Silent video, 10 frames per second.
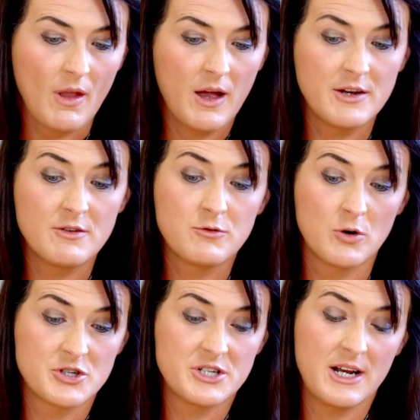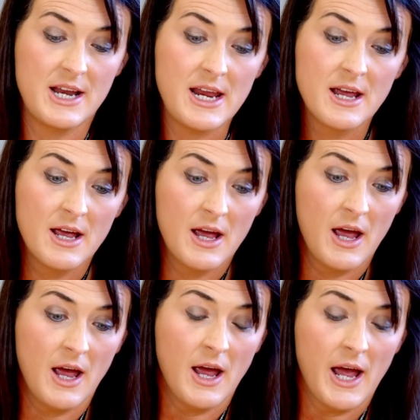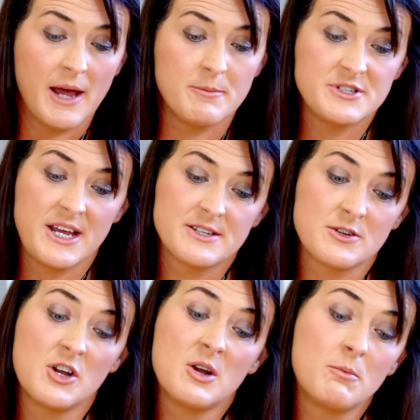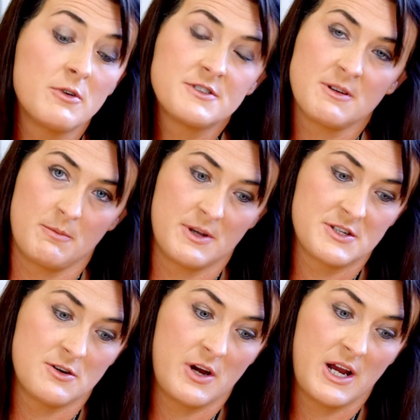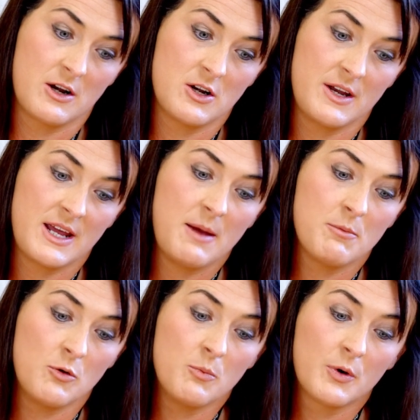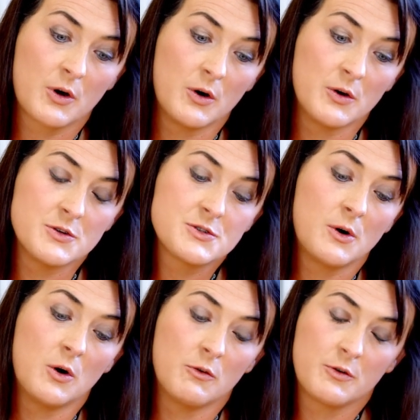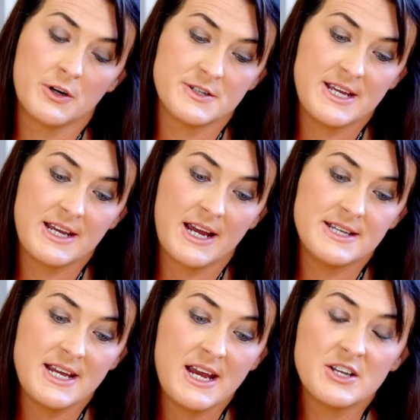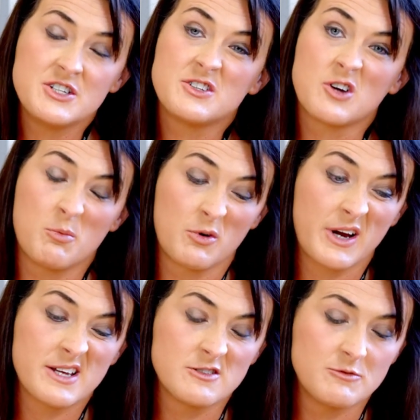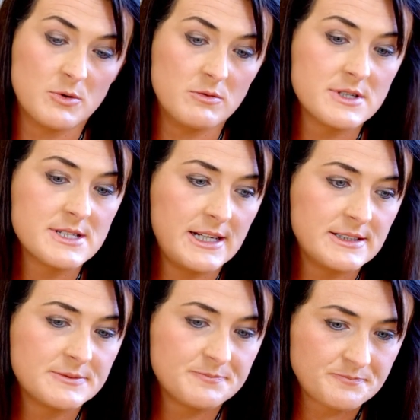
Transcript: unfortunately, she is on a number of supplements now, including EPO, because of her CKD, and she's got progressive bone disease.